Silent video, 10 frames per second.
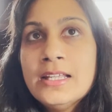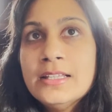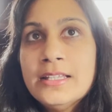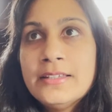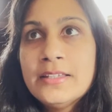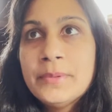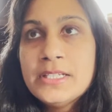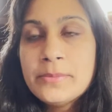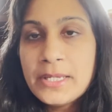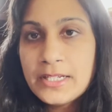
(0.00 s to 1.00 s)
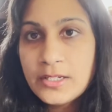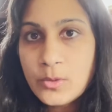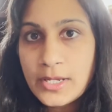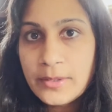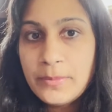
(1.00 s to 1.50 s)
This has been debated
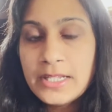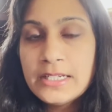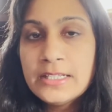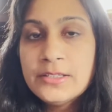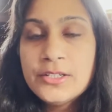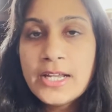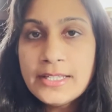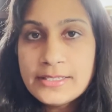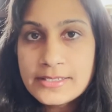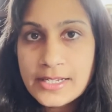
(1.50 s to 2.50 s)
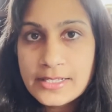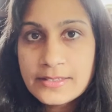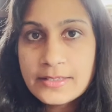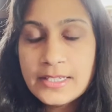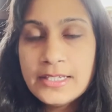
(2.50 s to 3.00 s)
quite a bit. And in the United
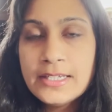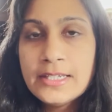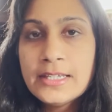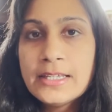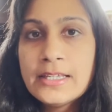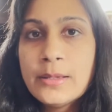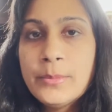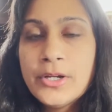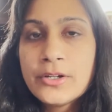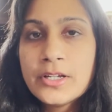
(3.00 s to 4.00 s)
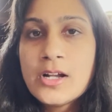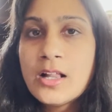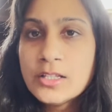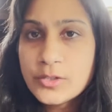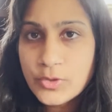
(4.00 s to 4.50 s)
States, the American
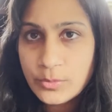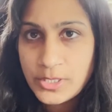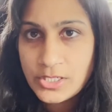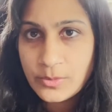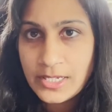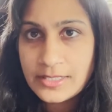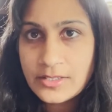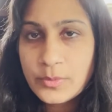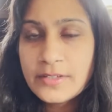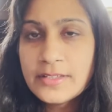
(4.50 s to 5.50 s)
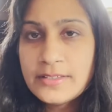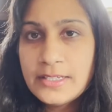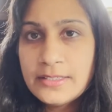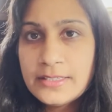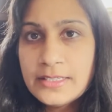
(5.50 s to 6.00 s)
College of OBGYNs, as well as the
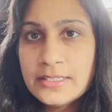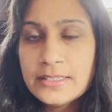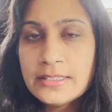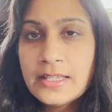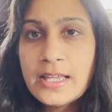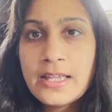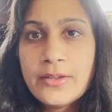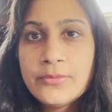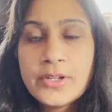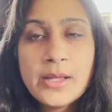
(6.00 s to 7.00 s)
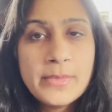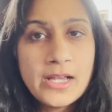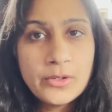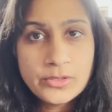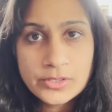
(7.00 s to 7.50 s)
CDC, have come
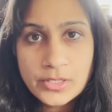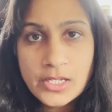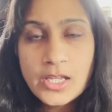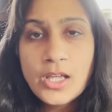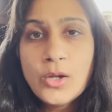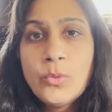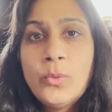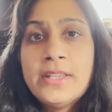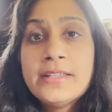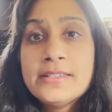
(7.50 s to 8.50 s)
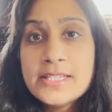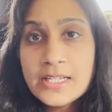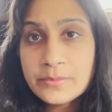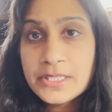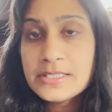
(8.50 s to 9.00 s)
out with a
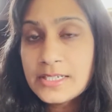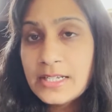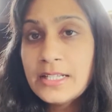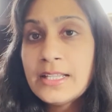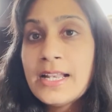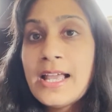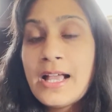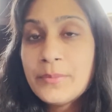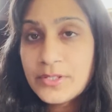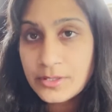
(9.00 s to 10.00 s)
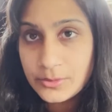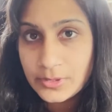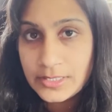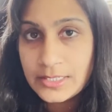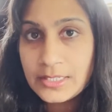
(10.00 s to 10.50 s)
statement stating that
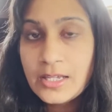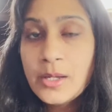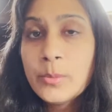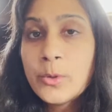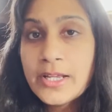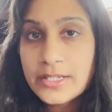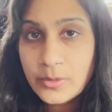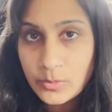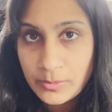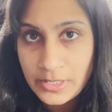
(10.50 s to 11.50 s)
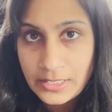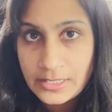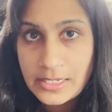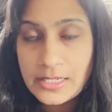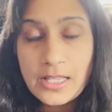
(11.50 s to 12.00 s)
absolutely pregnant
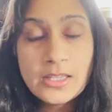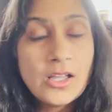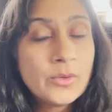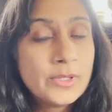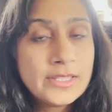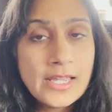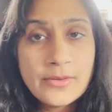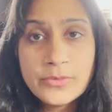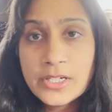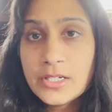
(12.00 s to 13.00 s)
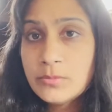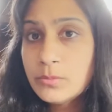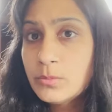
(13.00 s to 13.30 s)
women, along with every